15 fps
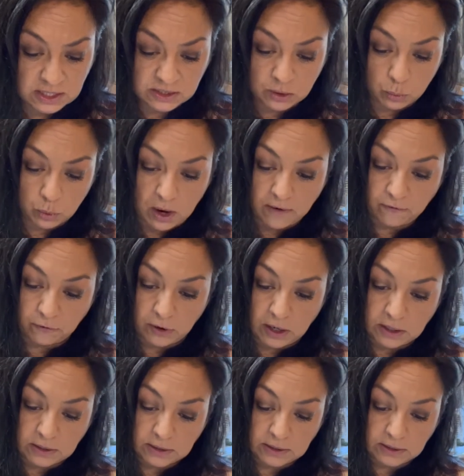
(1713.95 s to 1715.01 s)
a
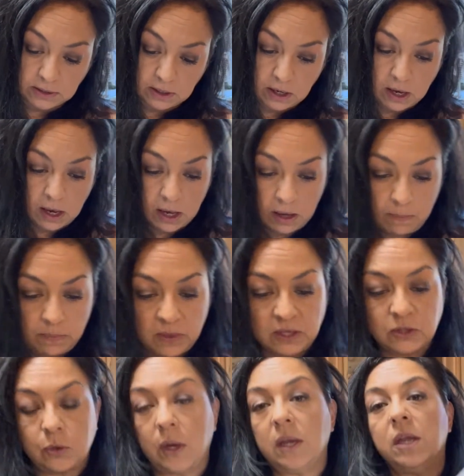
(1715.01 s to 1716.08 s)
reference, this
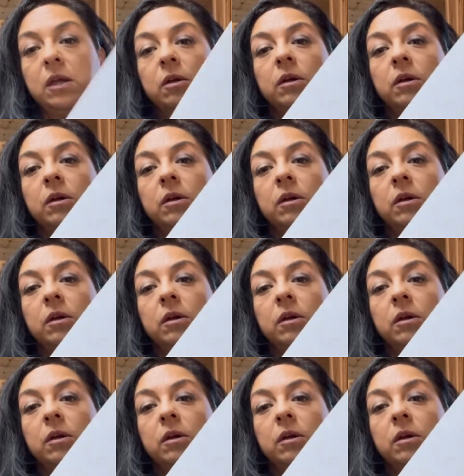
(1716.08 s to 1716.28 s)
right here,